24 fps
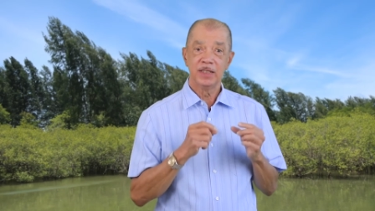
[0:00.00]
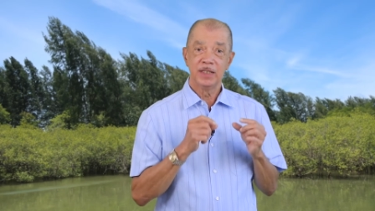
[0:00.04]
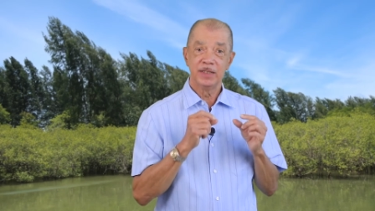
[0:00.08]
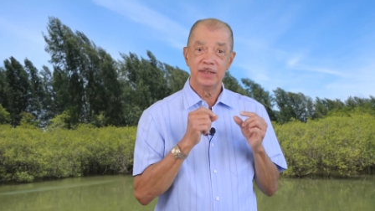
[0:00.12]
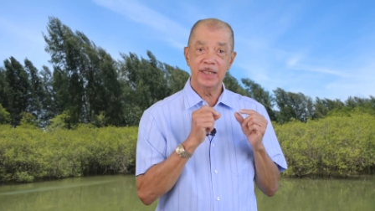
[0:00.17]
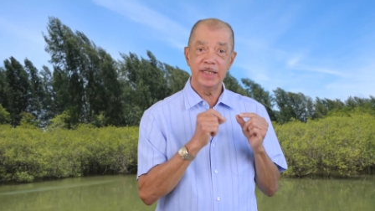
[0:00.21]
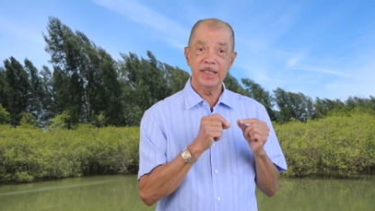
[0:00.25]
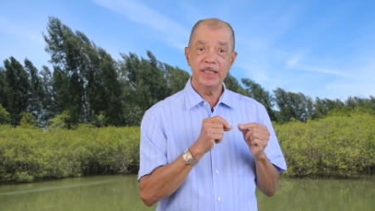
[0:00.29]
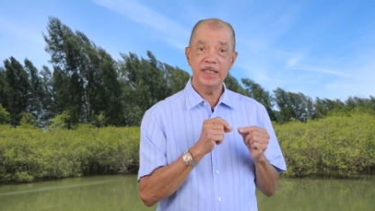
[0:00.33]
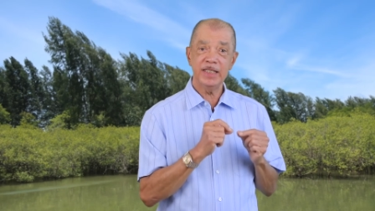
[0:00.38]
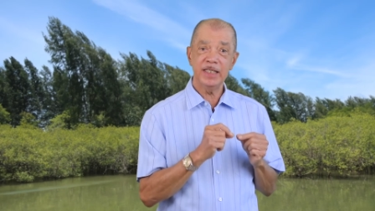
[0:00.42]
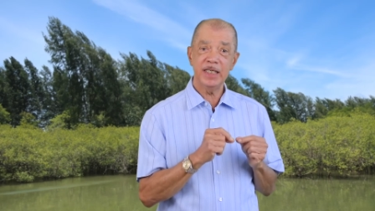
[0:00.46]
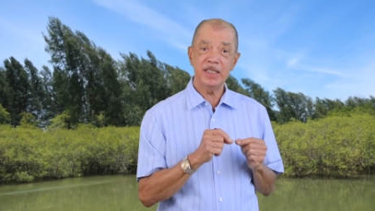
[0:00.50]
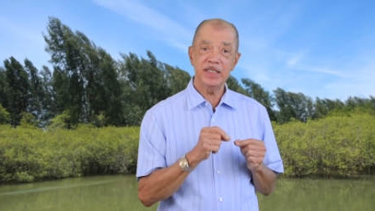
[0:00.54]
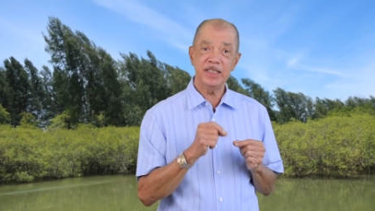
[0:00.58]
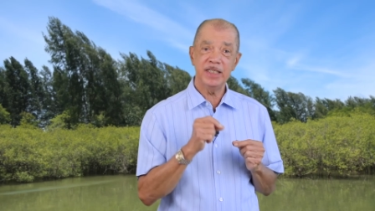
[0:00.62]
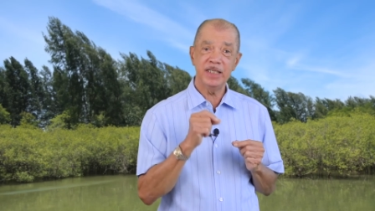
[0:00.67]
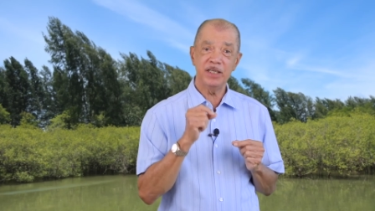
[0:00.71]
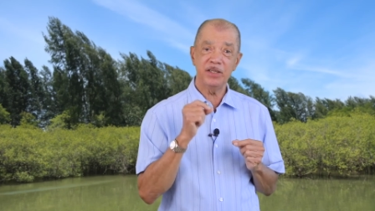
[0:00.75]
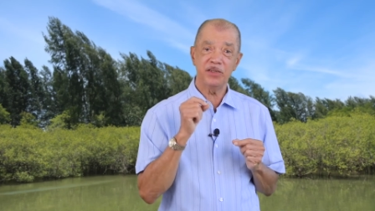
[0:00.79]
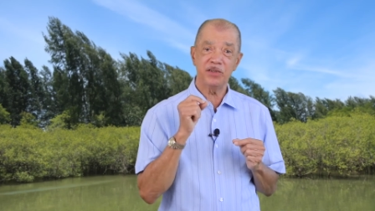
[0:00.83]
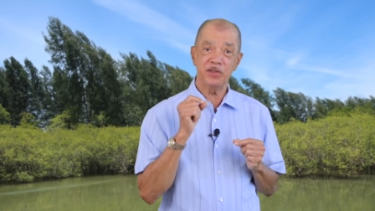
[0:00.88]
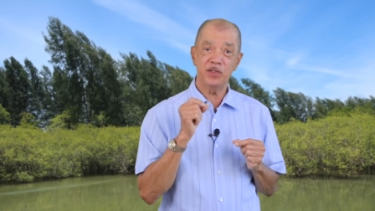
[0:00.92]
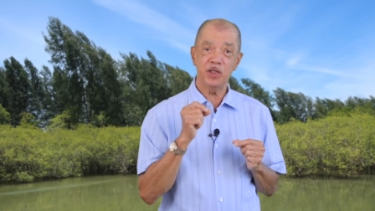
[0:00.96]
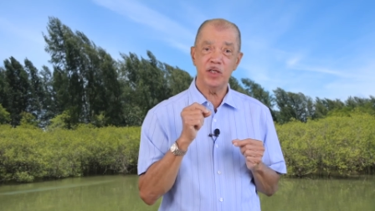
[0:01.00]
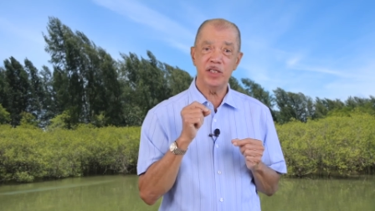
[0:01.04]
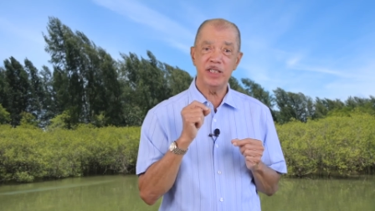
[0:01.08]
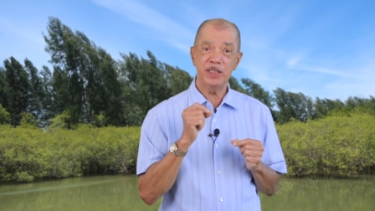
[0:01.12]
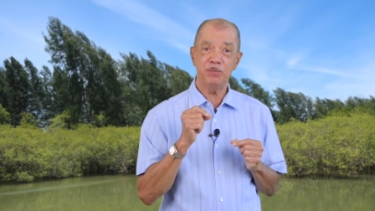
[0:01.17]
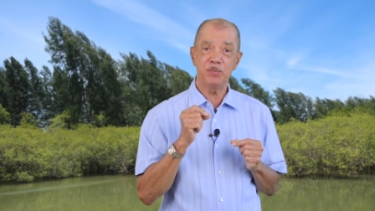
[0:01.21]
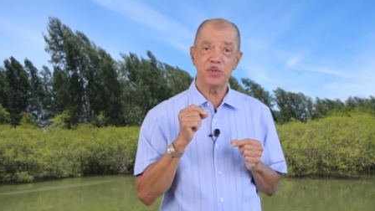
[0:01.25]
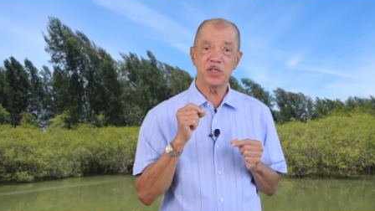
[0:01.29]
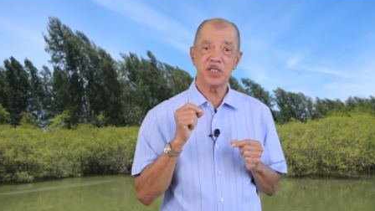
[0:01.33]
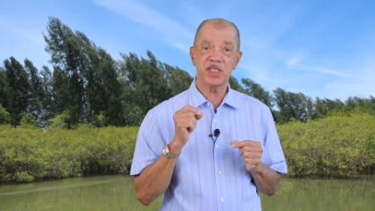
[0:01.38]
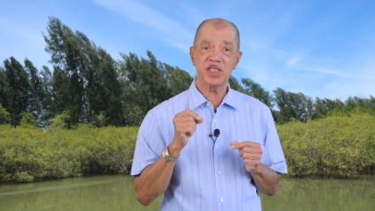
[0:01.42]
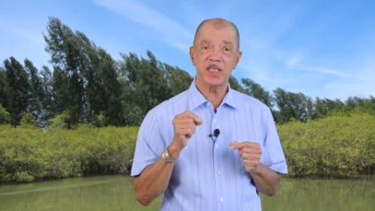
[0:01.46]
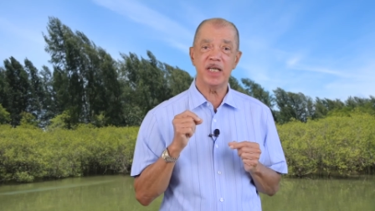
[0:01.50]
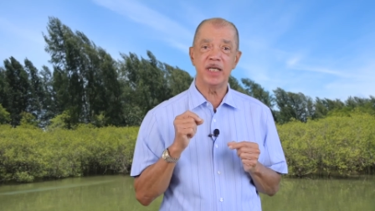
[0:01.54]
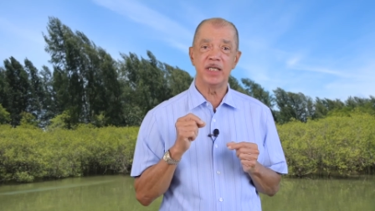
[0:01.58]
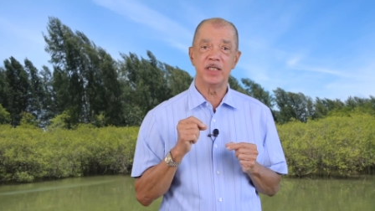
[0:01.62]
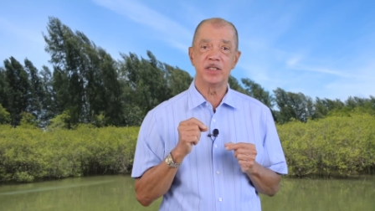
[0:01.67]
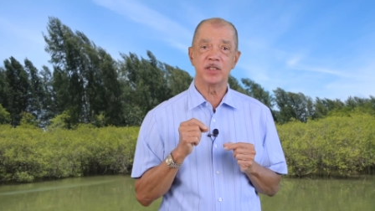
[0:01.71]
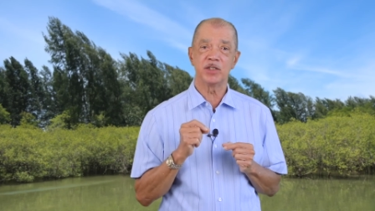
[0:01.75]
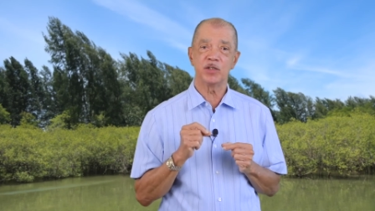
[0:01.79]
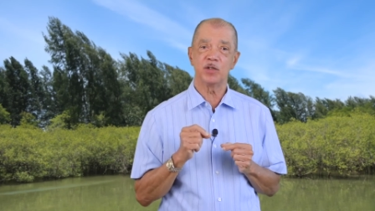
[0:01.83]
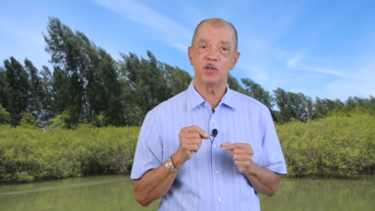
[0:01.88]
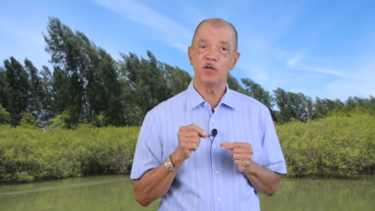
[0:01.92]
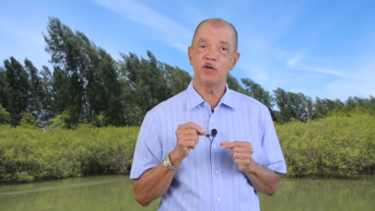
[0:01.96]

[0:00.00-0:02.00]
Dedicating 30%